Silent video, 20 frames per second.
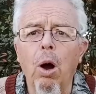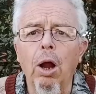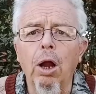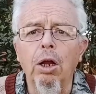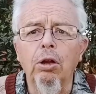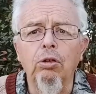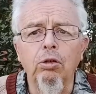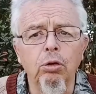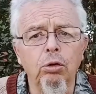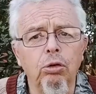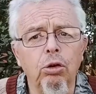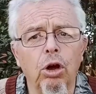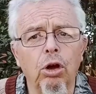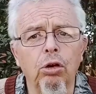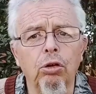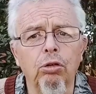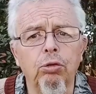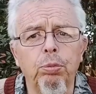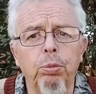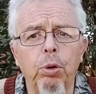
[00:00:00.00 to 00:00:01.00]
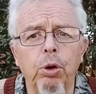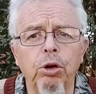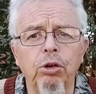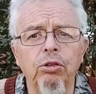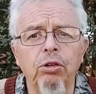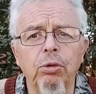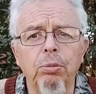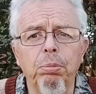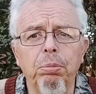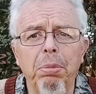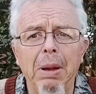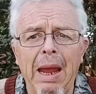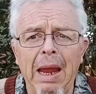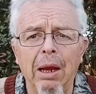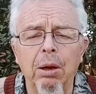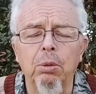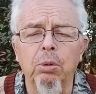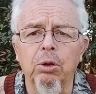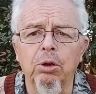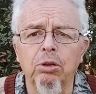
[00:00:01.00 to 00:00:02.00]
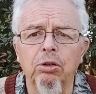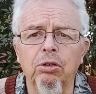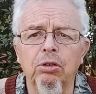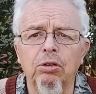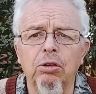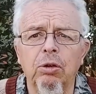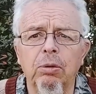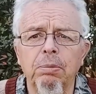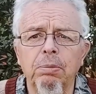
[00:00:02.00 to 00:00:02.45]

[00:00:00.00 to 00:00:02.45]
two toes pointing backwards.